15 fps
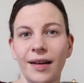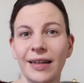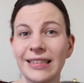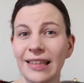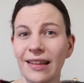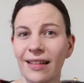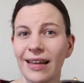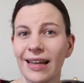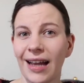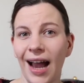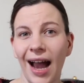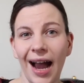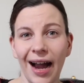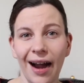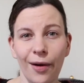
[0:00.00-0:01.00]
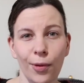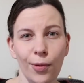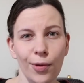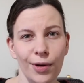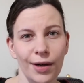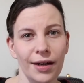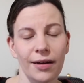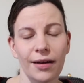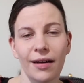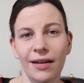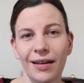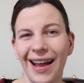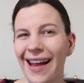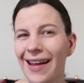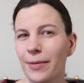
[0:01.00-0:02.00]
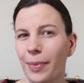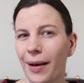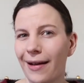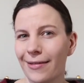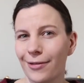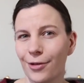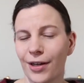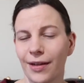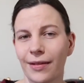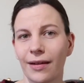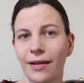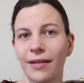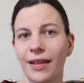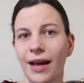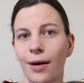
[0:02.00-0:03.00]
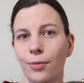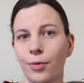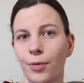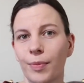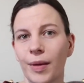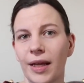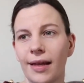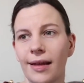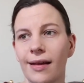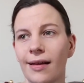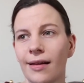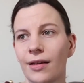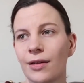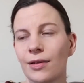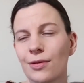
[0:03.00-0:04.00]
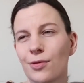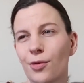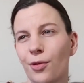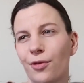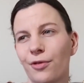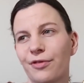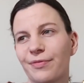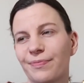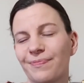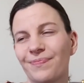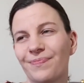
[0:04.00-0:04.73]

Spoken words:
didn't think a hat or a headband or anything like that would be sort of